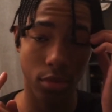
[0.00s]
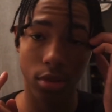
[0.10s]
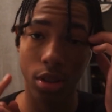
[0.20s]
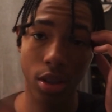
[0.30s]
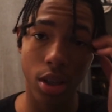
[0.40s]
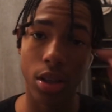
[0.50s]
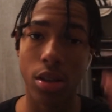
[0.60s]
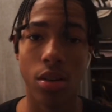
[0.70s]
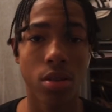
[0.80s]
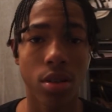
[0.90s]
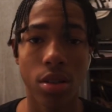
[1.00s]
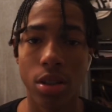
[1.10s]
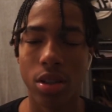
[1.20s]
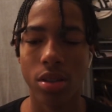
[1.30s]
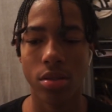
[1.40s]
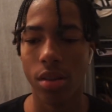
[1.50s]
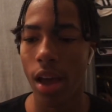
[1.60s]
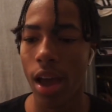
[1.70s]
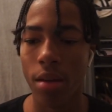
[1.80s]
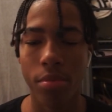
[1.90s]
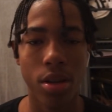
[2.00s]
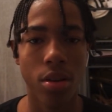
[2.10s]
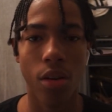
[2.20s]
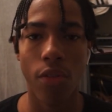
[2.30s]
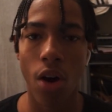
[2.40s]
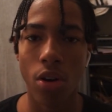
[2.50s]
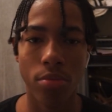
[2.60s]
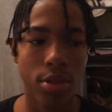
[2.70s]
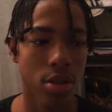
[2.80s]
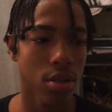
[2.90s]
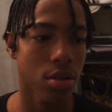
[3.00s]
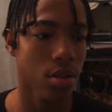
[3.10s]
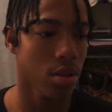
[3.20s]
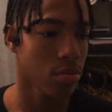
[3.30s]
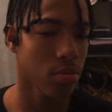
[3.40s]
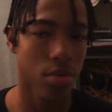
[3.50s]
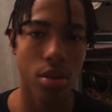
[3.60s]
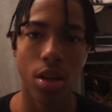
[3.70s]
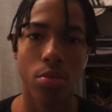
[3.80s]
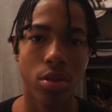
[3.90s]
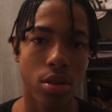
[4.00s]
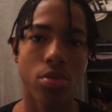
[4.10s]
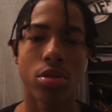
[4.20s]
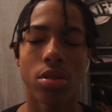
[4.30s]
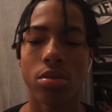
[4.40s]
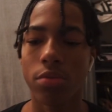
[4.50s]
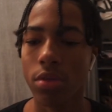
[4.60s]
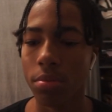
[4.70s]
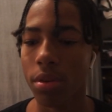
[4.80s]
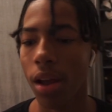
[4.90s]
click on the link, add me, follow me, and we Gucci, you feel me?